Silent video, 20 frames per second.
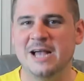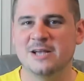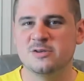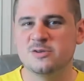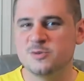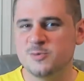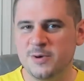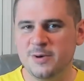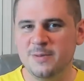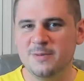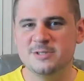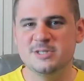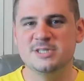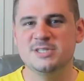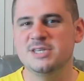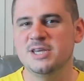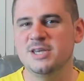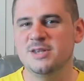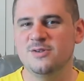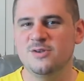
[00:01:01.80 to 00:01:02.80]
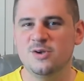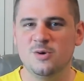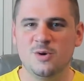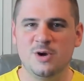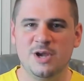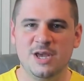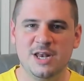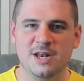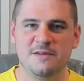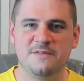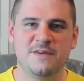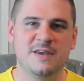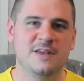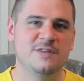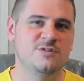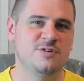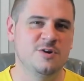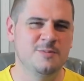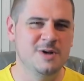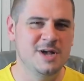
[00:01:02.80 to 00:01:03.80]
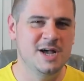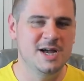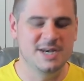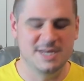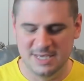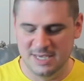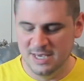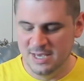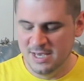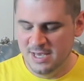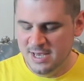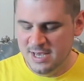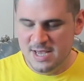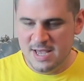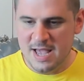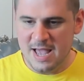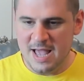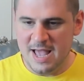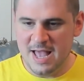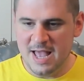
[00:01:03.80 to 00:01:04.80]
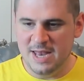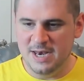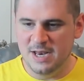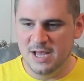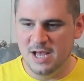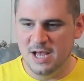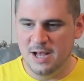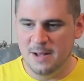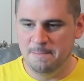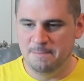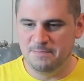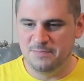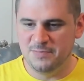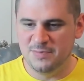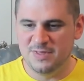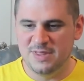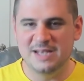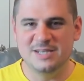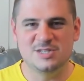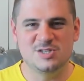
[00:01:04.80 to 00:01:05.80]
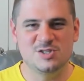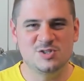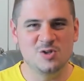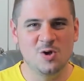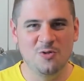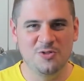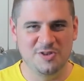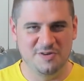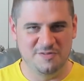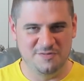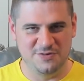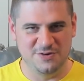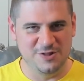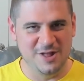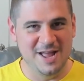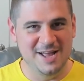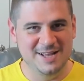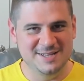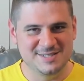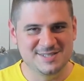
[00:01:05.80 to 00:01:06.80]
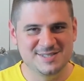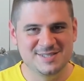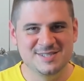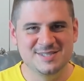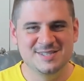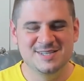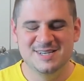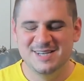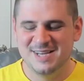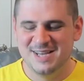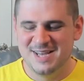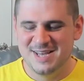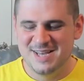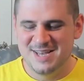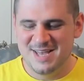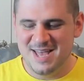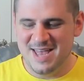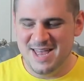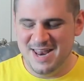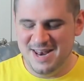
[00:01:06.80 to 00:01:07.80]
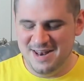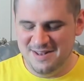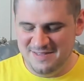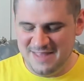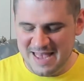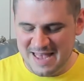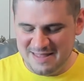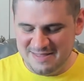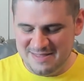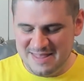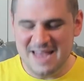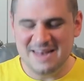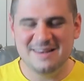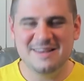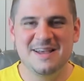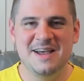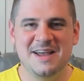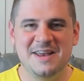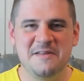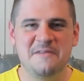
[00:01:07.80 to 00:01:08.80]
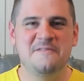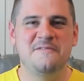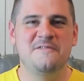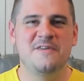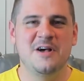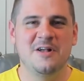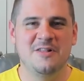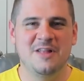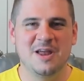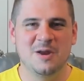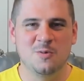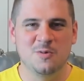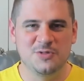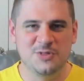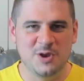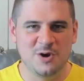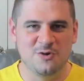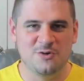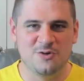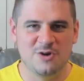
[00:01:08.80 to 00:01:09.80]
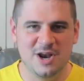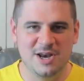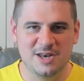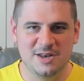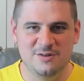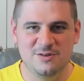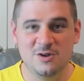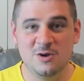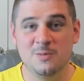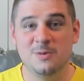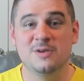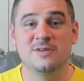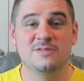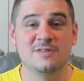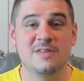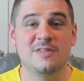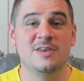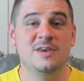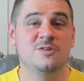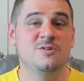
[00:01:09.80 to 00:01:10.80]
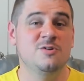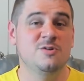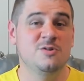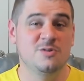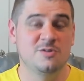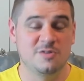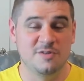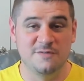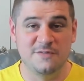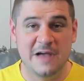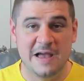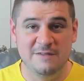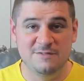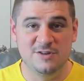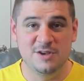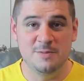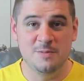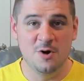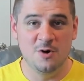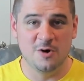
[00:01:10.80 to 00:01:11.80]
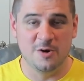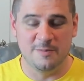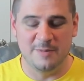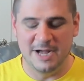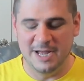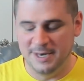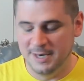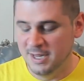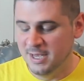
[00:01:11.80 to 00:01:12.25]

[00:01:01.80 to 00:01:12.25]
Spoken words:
it was pretty much a Z2 in a fancier body. And they sold it for less. And that kind of felt like what they were trying to do, because then they introduced the 5G Moto mod.